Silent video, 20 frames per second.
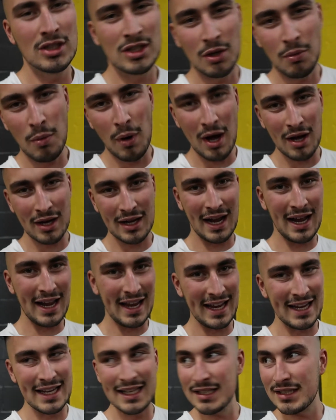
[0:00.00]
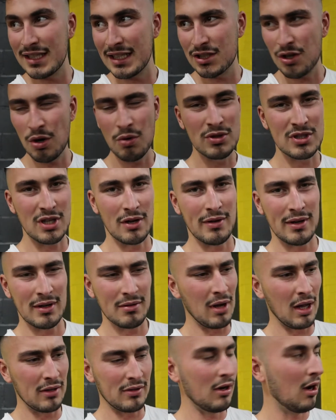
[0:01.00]
So the workout is, it's called something,
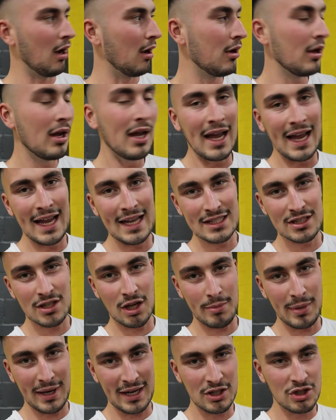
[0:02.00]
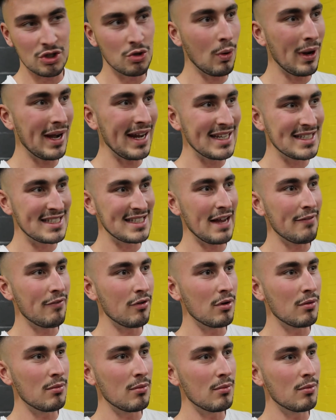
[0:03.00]
I don't know. It's gonna be
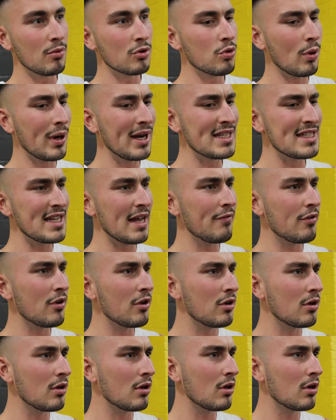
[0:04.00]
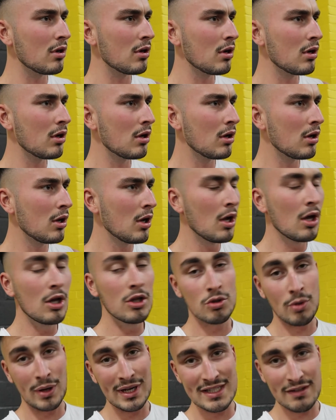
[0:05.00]

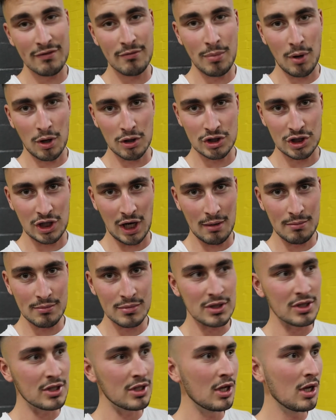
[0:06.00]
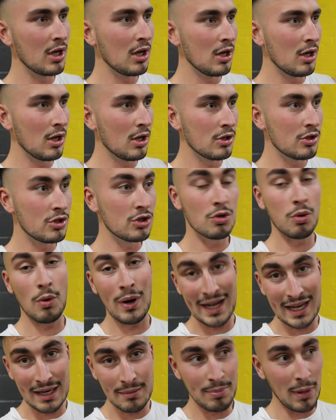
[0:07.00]
27 box jumps,
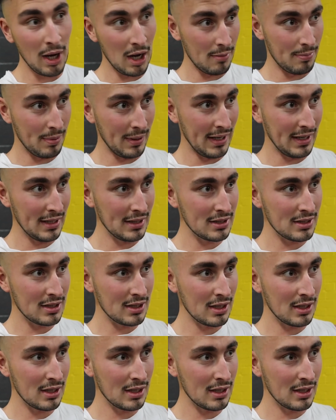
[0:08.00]
20 burpees,